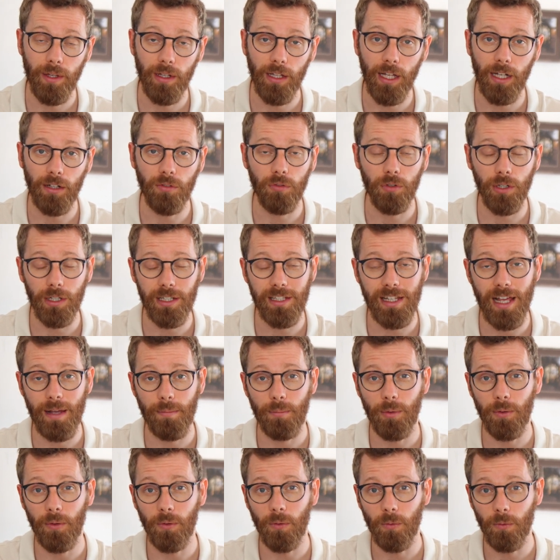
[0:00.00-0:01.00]
Like, for
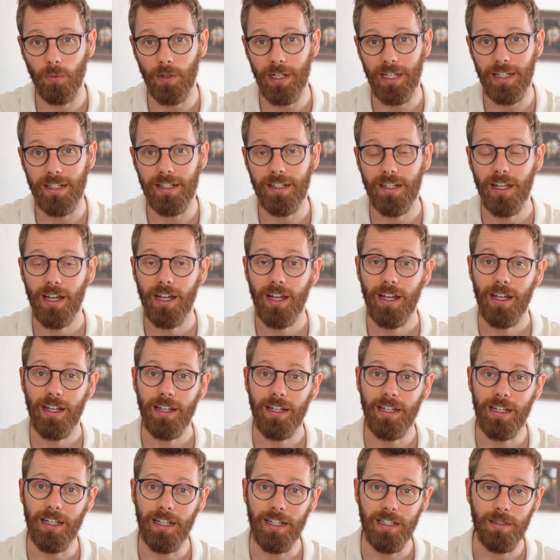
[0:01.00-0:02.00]
example, read
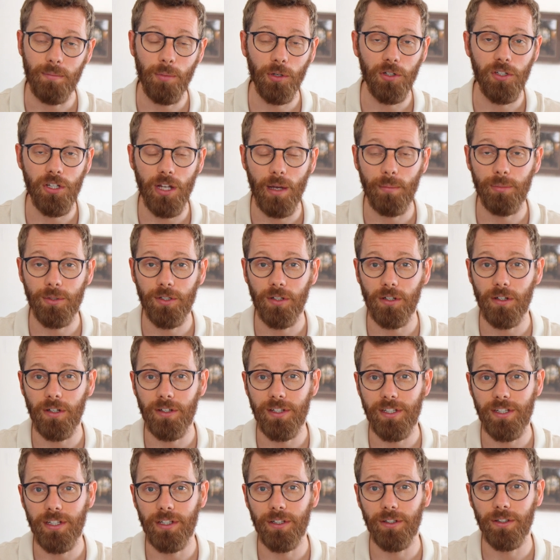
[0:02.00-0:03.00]
this book chapter
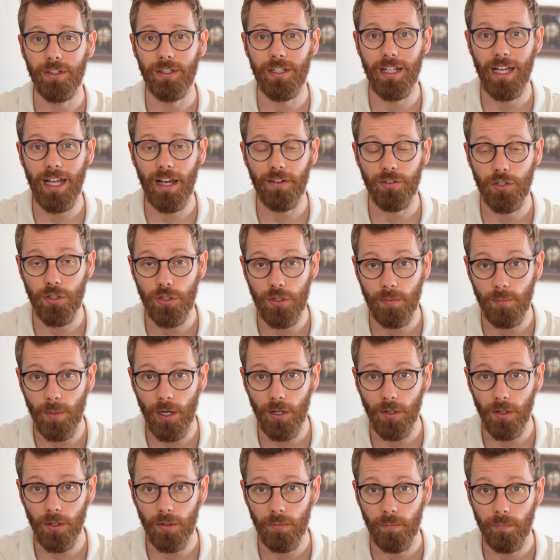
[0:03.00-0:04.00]
until the day after
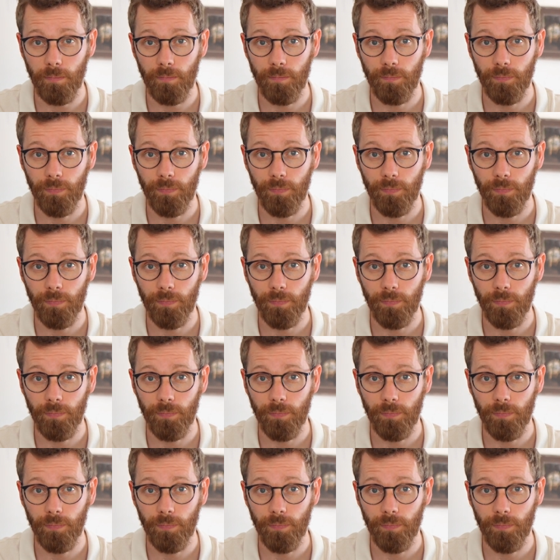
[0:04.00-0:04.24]
tomorrow.